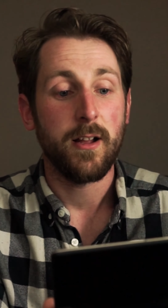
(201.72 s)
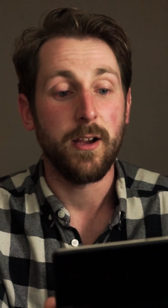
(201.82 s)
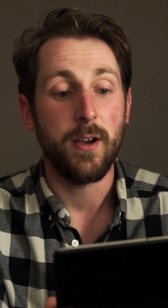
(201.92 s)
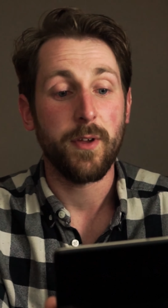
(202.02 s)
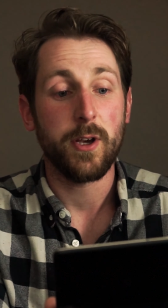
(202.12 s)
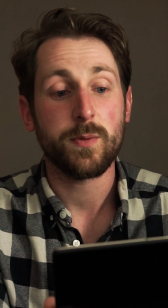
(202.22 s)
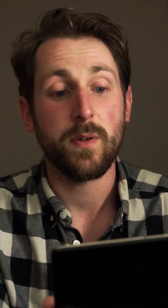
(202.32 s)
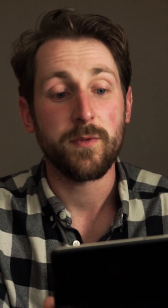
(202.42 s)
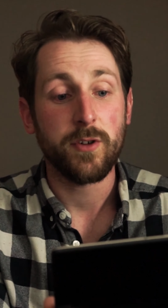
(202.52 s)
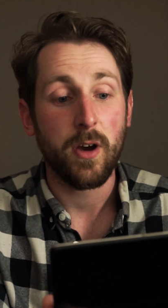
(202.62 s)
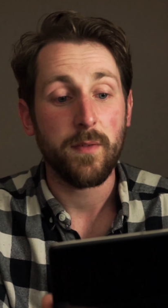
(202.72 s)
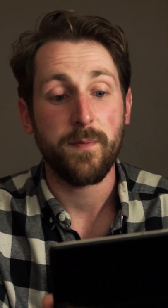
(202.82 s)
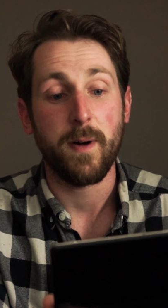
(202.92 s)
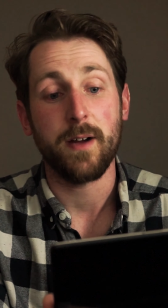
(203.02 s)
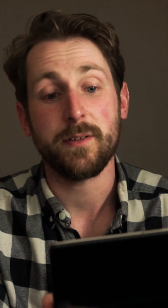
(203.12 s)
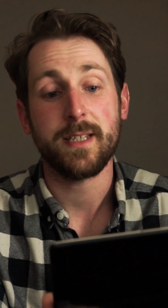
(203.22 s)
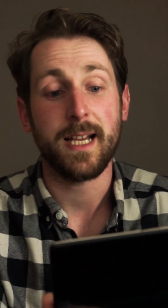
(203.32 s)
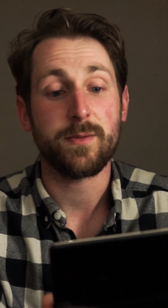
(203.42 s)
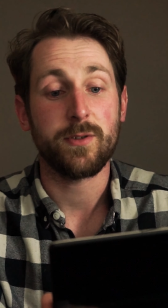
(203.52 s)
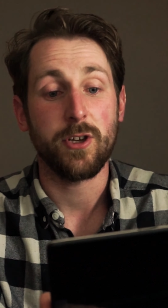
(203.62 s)
Those who have not filed a
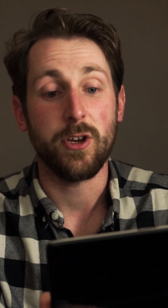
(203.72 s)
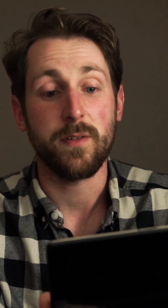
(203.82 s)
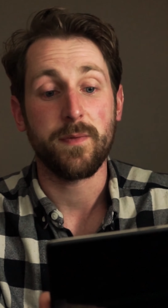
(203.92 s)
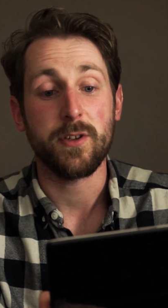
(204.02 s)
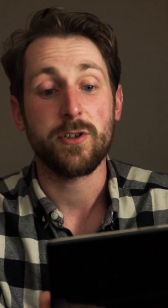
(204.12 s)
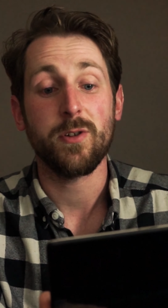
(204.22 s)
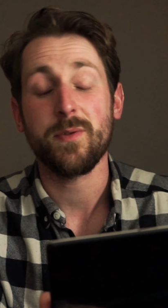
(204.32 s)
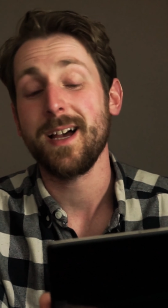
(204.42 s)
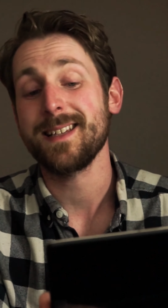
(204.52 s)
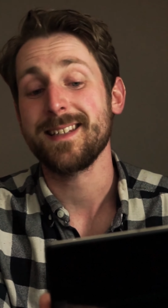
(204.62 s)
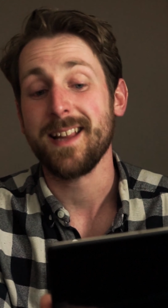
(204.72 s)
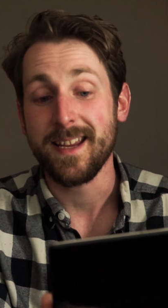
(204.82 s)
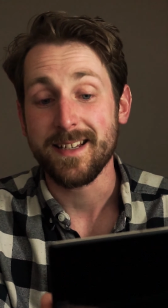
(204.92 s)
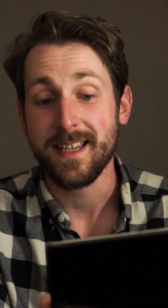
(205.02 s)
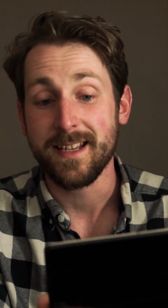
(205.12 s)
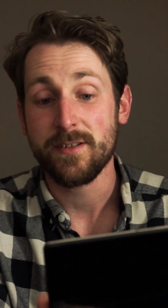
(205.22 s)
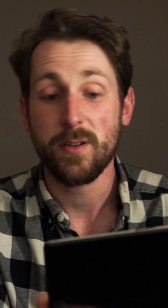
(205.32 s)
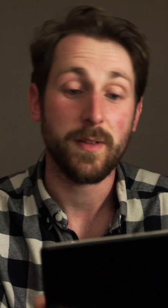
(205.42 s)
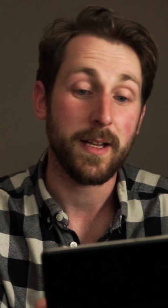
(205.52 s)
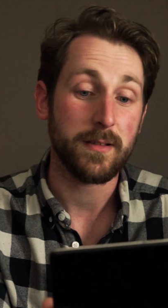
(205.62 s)
tax return for the
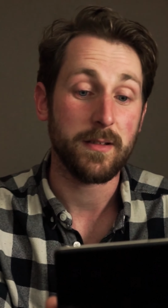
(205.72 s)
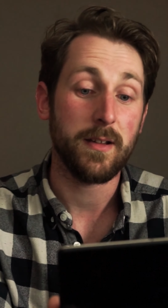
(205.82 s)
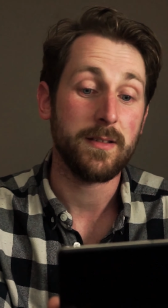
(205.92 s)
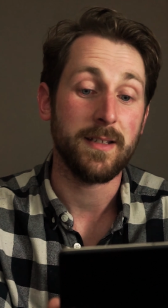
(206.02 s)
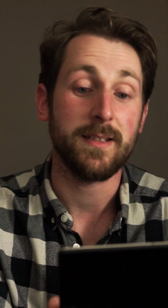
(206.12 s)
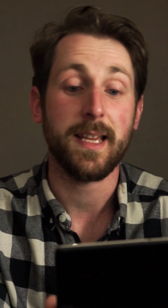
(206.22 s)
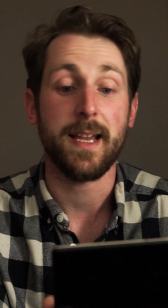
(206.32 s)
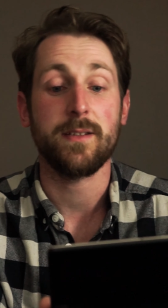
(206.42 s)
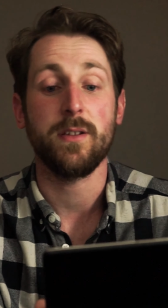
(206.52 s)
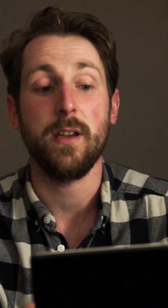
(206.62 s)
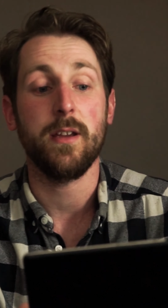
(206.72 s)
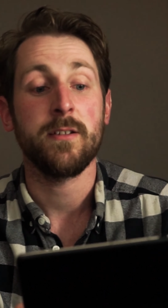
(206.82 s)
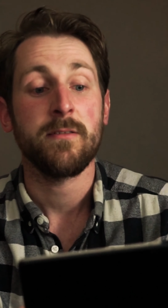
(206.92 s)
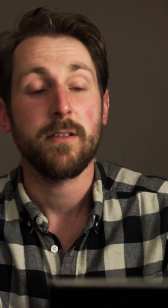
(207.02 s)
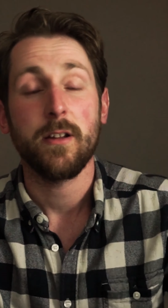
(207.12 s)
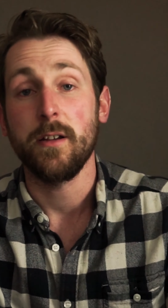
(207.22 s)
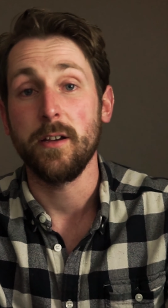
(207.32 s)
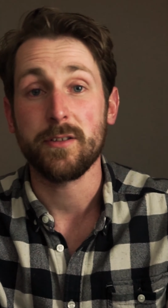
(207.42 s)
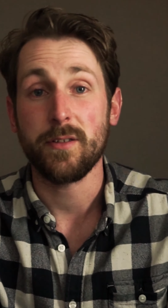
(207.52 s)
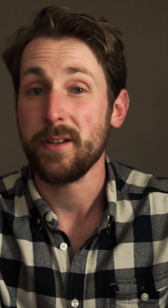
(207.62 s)
2018-2019 tax year,
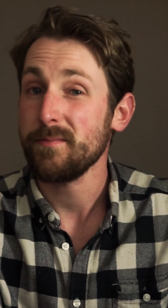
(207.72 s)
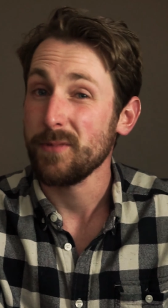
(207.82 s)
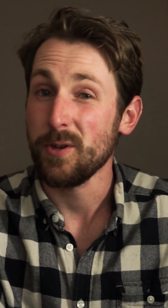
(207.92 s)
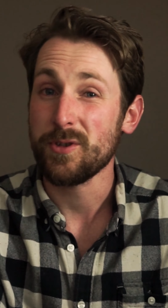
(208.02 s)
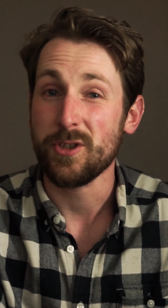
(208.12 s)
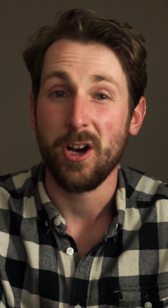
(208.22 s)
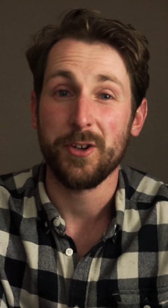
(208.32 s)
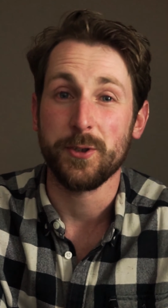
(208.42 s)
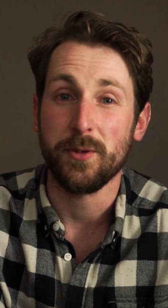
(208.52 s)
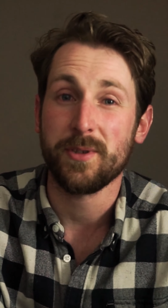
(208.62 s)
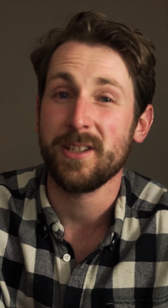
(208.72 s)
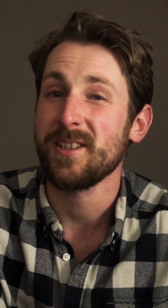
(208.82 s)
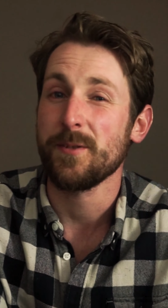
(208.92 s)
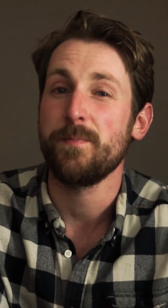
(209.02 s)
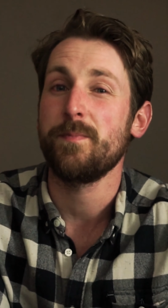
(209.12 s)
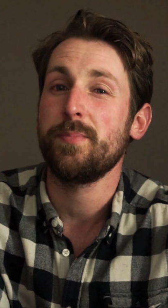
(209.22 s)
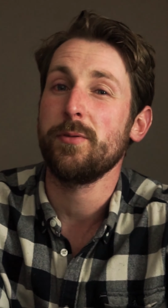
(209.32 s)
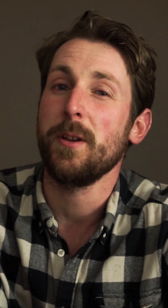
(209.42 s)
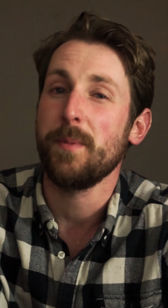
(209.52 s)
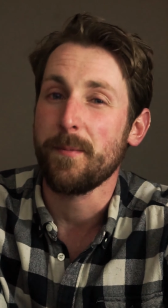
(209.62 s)
so that new startups, this is a
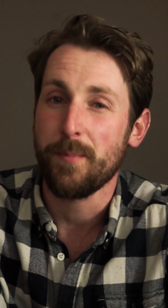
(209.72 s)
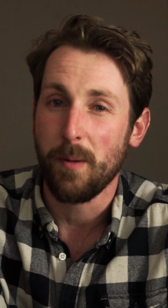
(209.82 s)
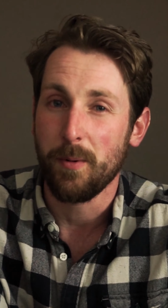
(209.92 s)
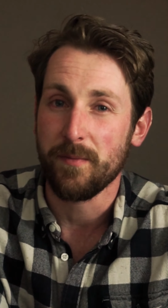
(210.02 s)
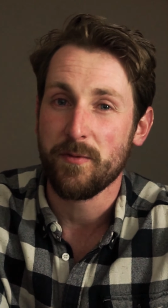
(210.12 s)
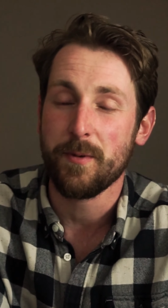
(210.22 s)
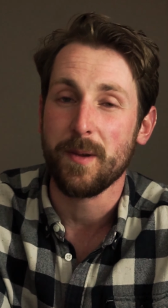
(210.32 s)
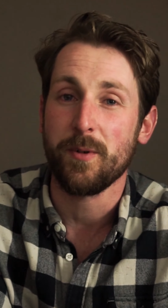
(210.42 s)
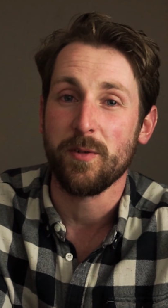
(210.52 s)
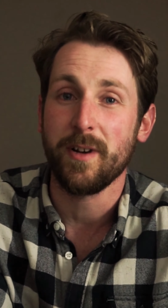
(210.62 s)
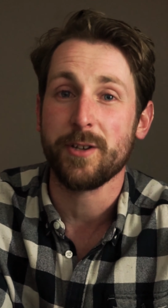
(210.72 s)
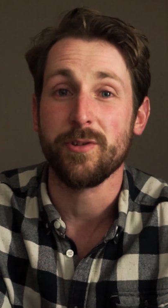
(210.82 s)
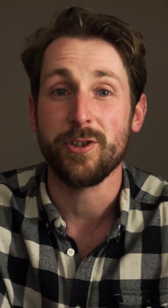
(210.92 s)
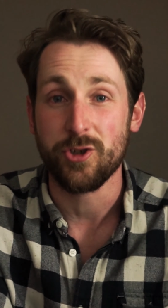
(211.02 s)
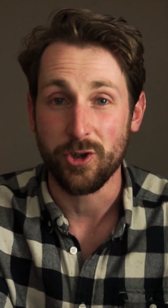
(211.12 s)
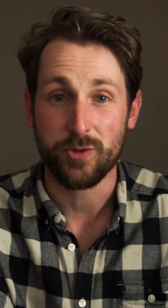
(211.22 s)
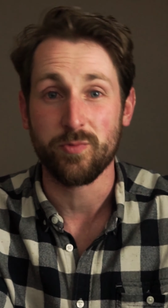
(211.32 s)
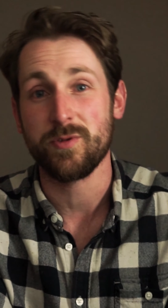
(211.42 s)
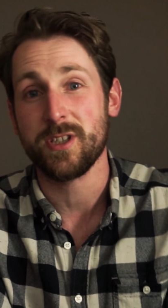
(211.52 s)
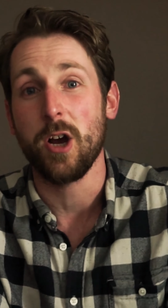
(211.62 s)
pretty big problem for people who've literally
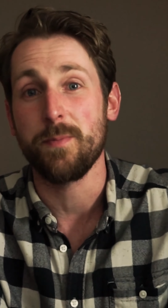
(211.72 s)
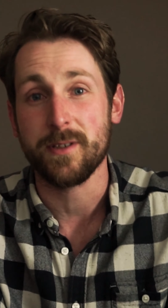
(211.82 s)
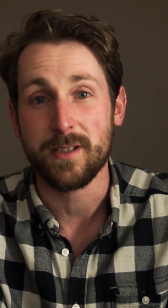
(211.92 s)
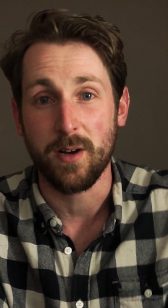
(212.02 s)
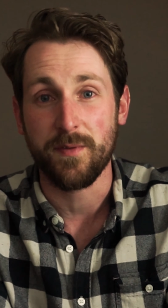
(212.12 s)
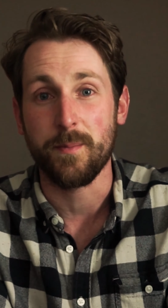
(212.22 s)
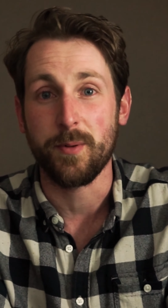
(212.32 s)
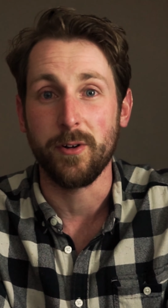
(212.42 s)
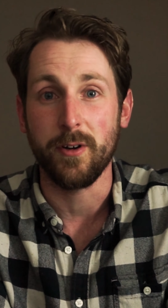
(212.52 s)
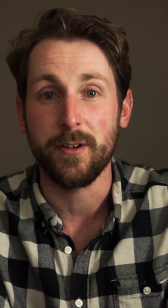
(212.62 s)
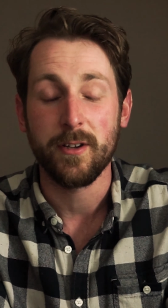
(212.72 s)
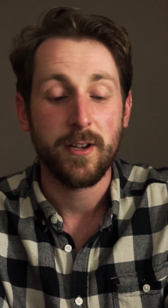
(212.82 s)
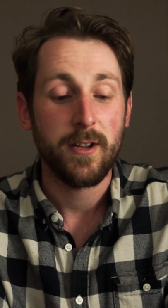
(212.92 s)
just set up as self-employed,